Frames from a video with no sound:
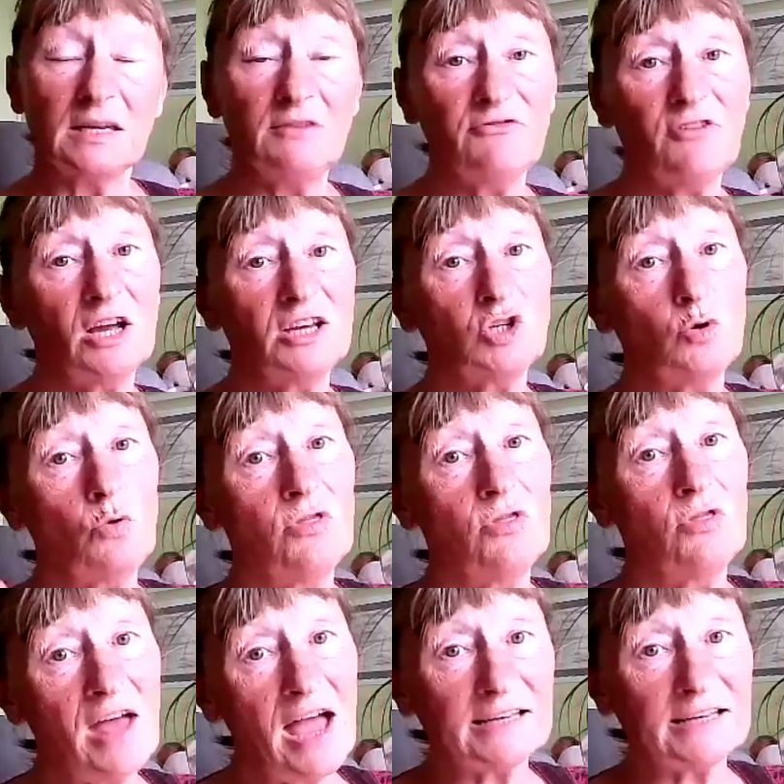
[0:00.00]
And if I do
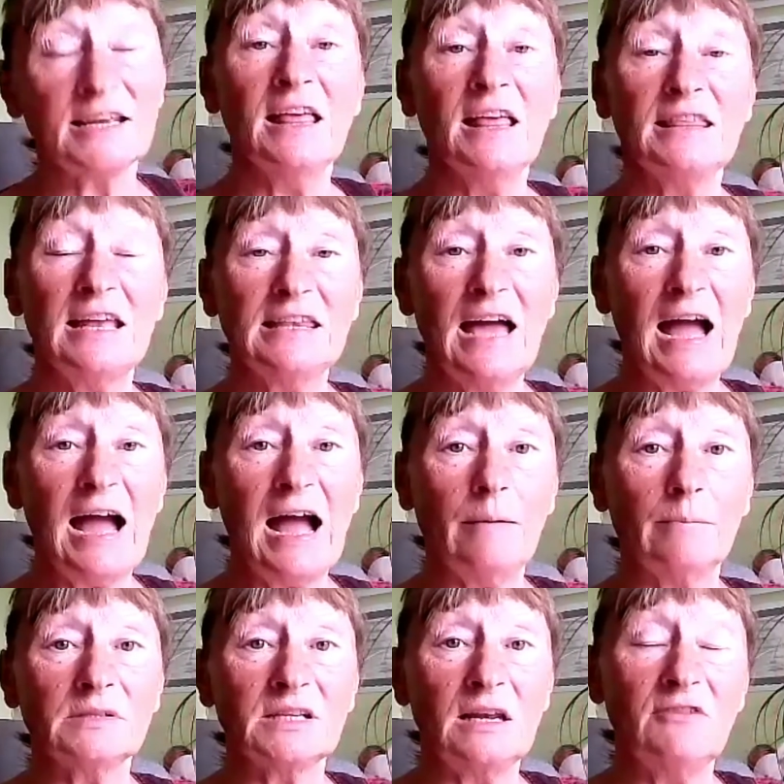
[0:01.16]
that, then that happens.